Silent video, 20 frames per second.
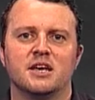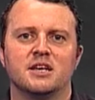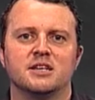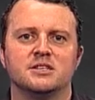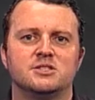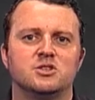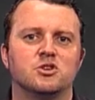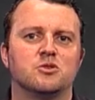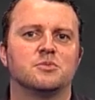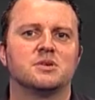
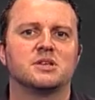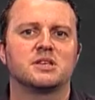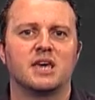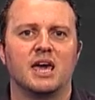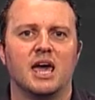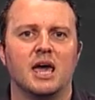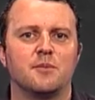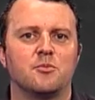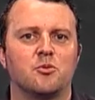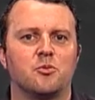Zillman,
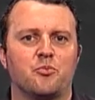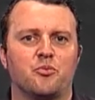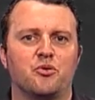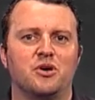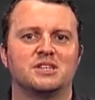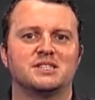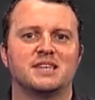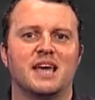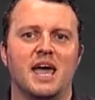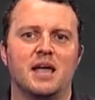Campbell,
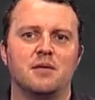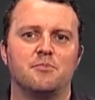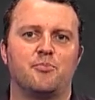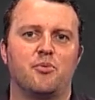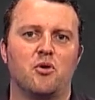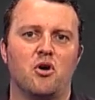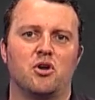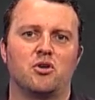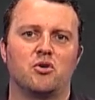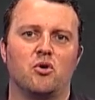Prince and
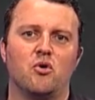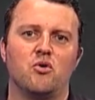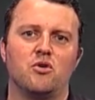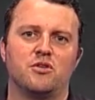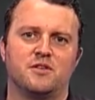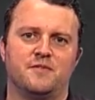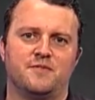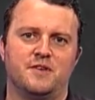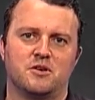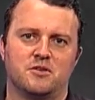Bird all on
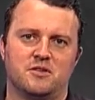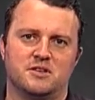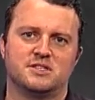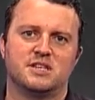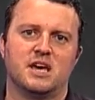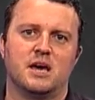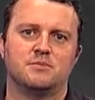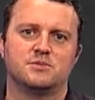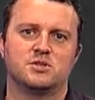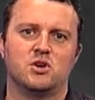the field at the
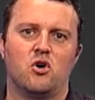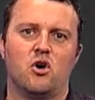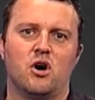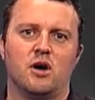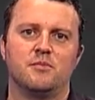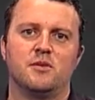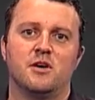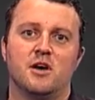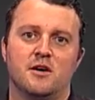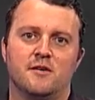same time.
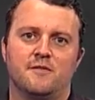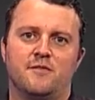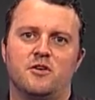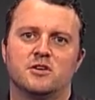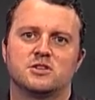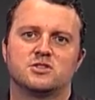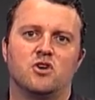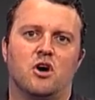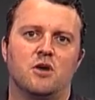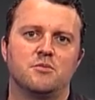
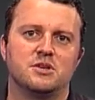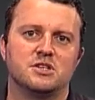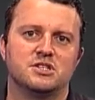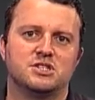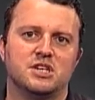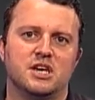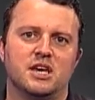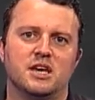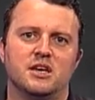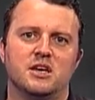First time this
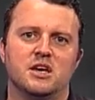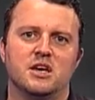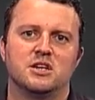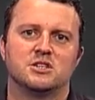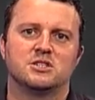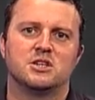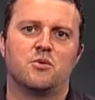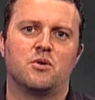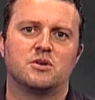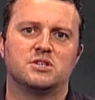year,
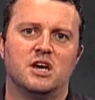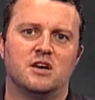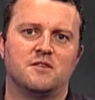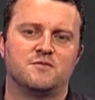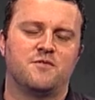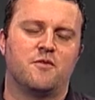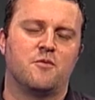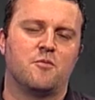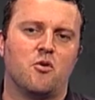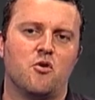so watch out
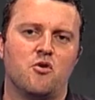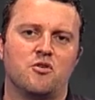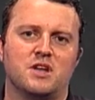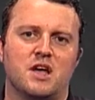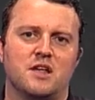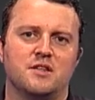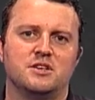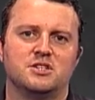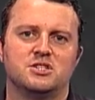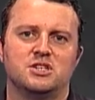for more of
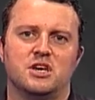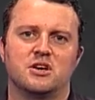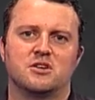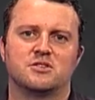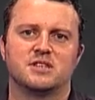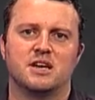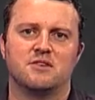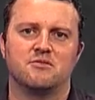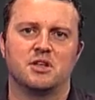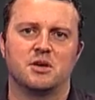that this year because
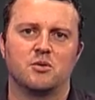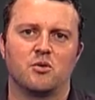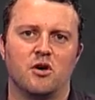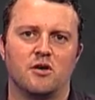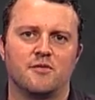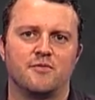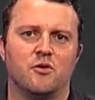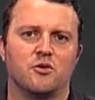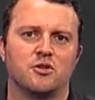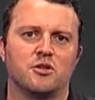that really worked
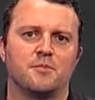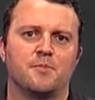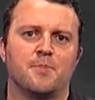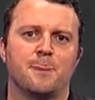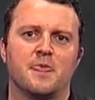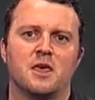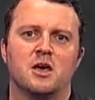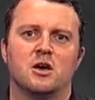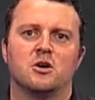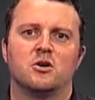for them.
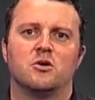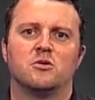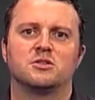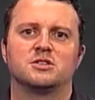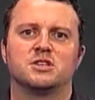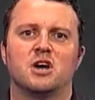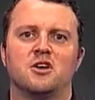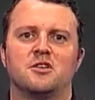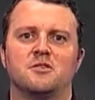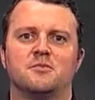
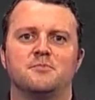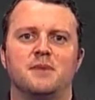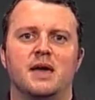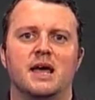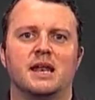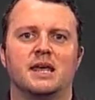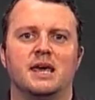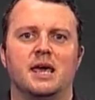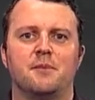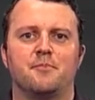Also,
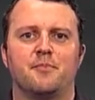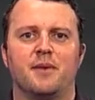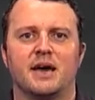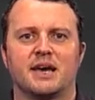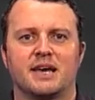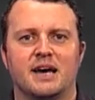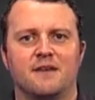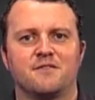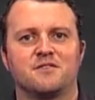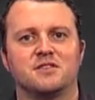Manly hit back
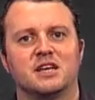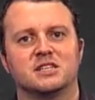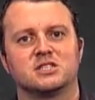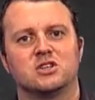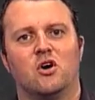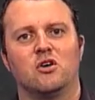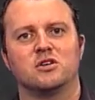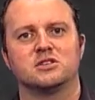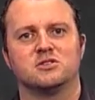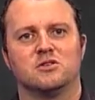after their
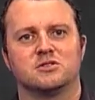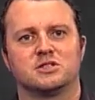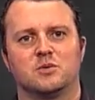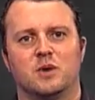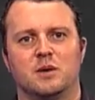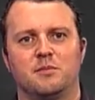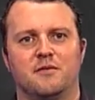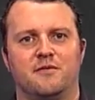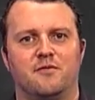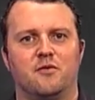Titans lost the
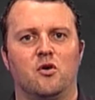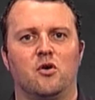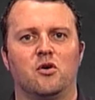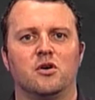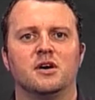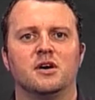week before.